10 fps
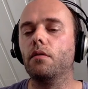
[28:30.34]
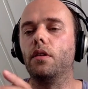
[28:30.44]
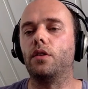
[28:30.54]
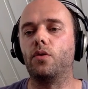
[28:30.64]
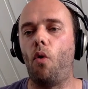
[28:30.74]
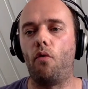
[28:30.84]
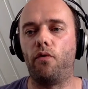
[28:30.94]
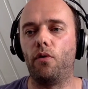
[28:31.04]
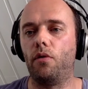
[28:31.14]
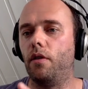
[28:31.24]
this
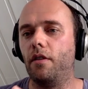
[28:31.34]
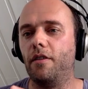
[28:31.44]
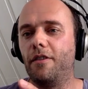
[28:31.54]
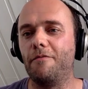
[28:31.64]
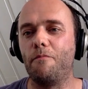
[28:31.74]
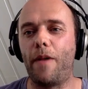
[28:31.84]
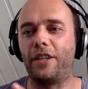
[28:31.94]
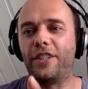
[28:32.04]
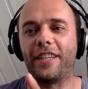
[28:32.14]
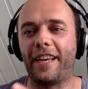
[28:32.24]
awful uh,
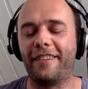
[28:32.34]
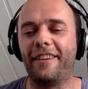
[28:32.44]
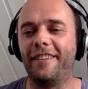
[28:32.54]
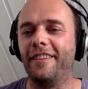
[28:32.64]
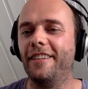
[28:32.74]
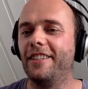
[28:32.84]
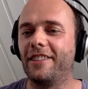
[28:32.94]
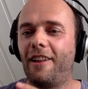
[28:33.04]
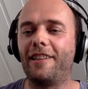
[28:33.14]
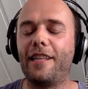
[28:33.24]
magic, uh,
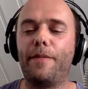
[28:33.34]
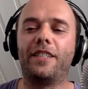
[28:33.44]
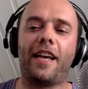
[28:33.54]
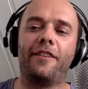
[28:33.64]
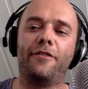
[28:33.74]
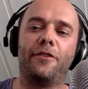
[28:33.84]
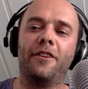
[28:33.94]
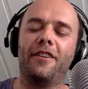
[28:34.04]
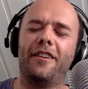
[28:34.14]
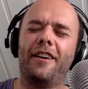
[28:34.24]
slightly magic header
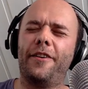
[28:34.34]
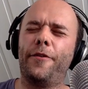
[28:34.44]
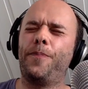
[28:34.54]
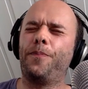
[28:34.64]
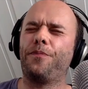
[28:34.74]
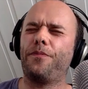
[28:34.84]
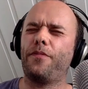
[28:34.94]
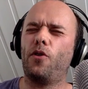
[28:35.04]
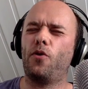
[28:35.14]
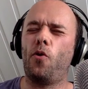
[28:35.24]
um,
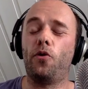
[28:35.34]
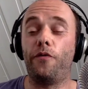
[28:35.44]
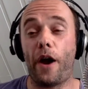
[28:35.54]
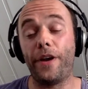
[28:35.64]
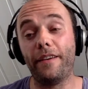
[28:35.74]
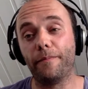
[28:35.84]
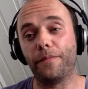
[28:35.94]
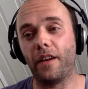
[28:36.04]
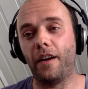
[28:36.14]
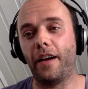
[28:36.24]
called vary.
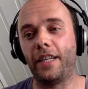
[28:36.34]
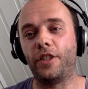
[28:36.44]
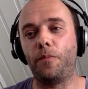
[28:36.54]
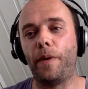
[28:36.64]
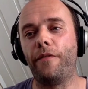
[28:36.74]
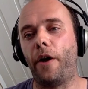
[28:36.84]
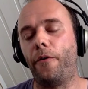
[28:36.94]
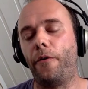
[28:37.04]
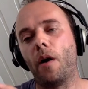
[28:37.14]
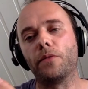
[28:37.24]
Uh, HTTP
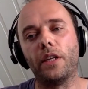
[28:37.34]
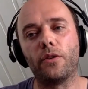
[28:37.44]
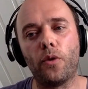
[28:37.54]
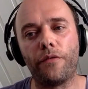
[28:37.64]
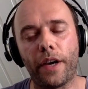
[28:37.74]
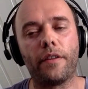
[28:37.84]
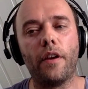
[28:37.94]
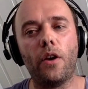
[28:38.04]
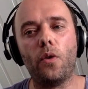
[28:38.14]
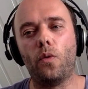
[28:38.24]
vary comes into effect,
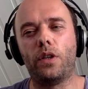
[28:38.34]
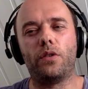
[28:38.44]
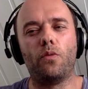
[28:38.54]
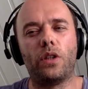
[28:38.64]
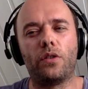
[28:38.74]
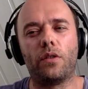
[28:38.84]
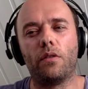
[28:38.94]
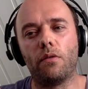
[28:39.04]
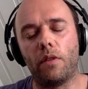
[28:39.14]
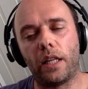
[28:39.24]
which which
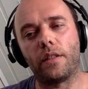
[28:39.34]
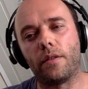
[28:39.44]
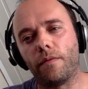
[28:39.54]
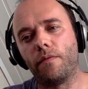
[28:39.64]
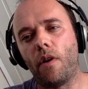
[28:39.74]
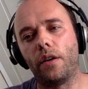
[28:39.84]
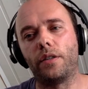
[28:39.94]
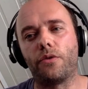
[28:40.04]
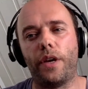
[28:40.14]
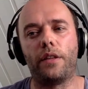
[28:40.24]
lets
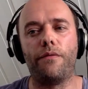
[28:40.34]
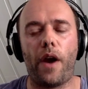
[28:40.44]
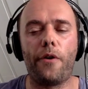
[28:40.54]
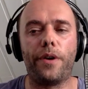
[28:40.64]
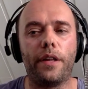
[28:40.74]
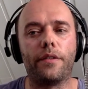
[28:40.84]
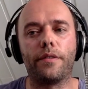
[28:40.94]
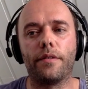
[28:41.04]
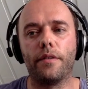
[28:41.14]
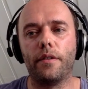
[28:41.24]
Varnish create
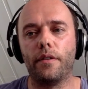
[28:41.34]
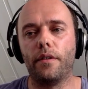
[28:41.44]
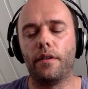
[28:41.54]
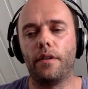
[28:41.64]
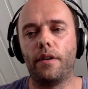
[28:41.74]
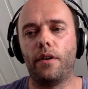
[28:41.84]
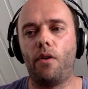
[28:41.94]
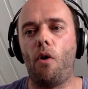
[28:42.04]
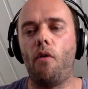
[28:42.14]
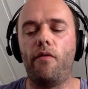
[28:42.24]
variants
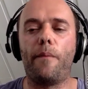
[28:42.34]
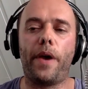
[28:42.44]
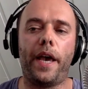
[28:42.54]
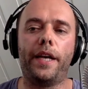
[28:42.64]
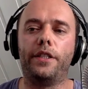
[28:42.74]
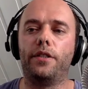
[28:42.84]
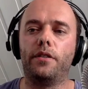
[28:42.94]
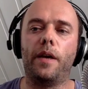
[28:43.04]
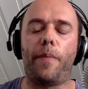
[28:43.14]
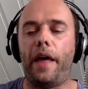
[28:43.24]
uh, of a
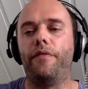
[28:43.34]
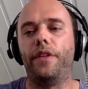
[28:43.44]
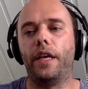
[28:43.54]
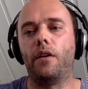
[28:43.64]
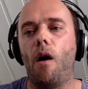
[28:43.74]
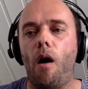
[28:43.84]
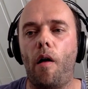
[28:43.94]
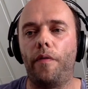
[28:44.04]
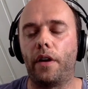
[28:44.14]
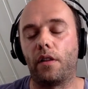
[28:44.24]
page depending
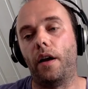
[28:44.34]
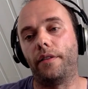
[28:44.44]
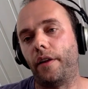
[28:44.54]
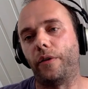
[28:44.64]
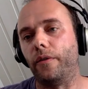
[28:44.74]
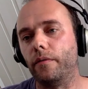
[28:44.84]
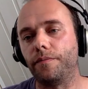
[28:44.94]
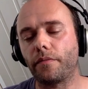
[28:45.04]
on the client header,